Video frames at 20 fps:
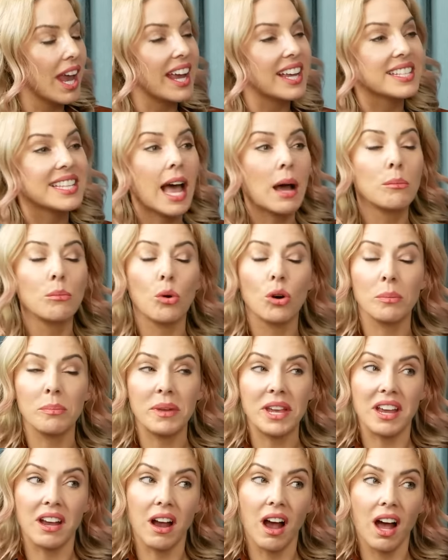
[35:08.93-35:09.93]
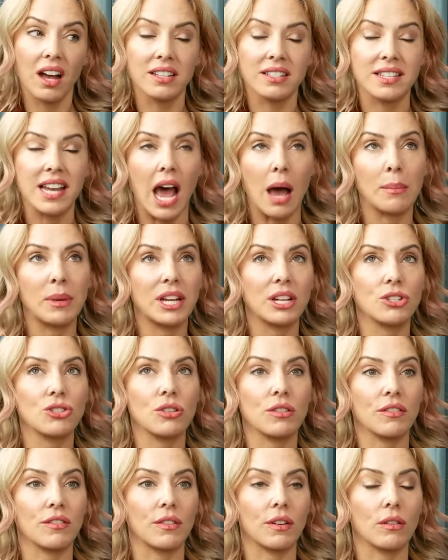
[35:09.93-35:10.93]
Is that more because, not because
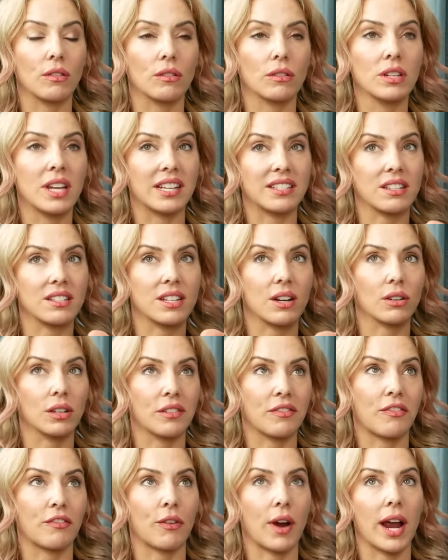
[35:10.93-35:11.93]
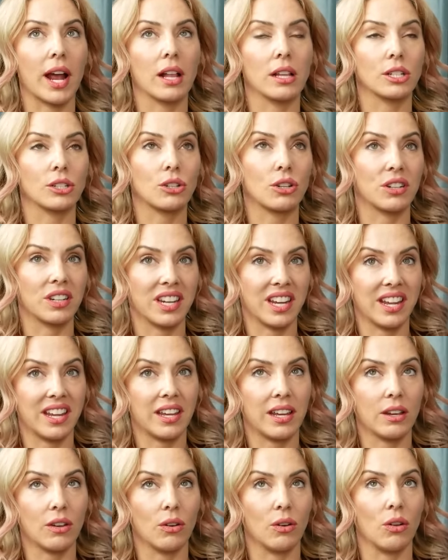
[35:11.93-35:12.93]
you're necessarily frail and couldn't
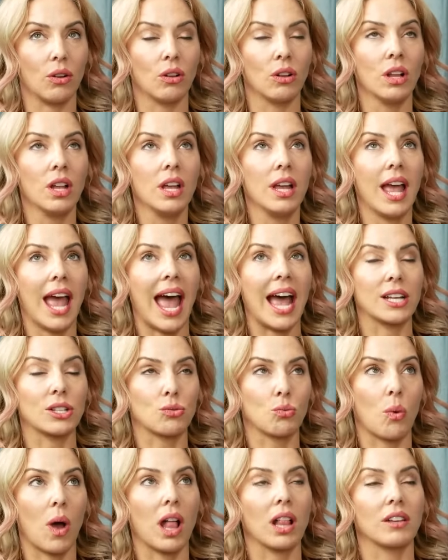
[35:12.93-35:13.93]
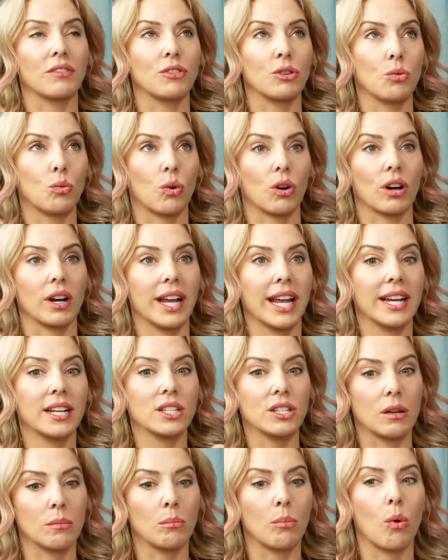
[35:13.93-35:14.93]
heal as well if you were hit? Is
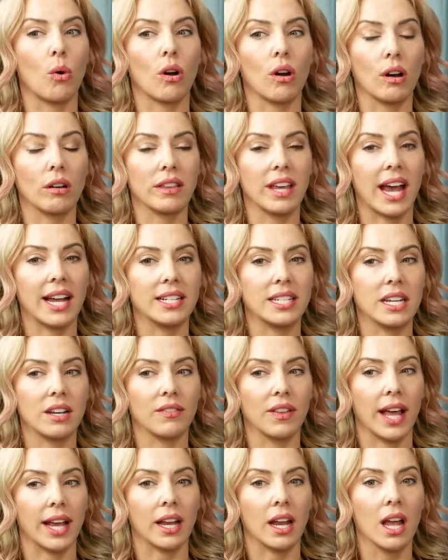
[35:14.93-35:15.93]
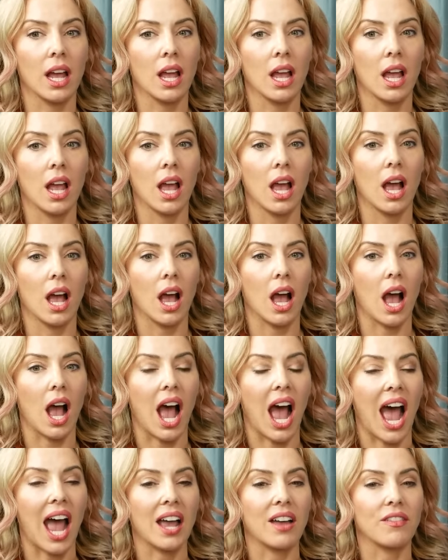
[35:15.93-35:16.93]
it more the idea of like,
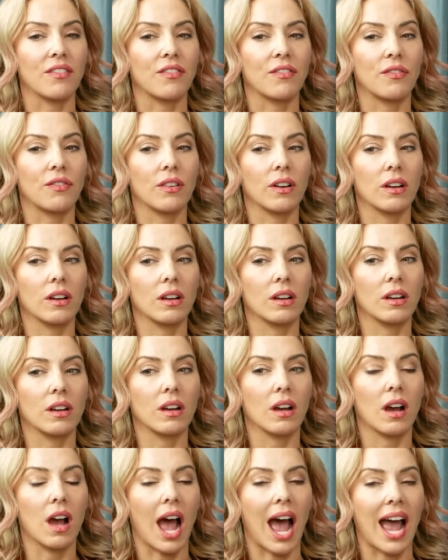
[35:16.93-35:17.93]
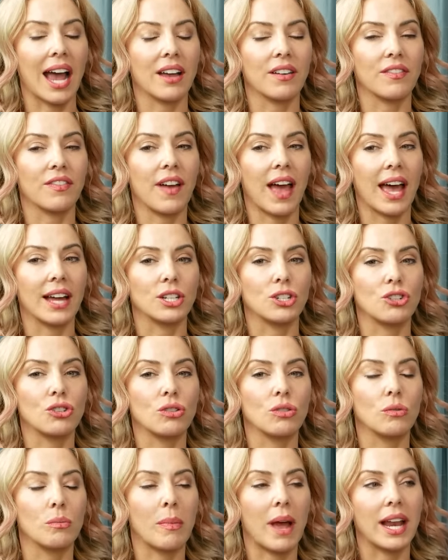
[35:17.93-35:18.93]
I've had
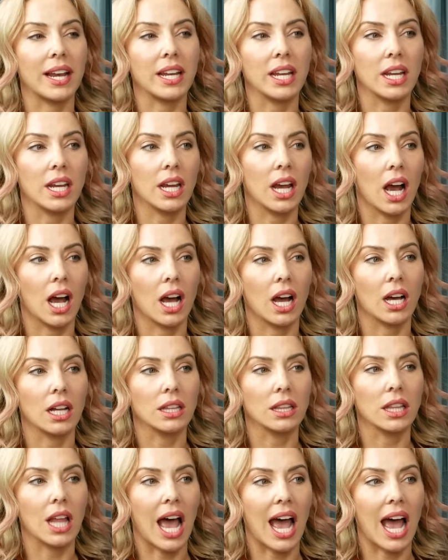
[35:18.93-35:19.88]
too many I'm due.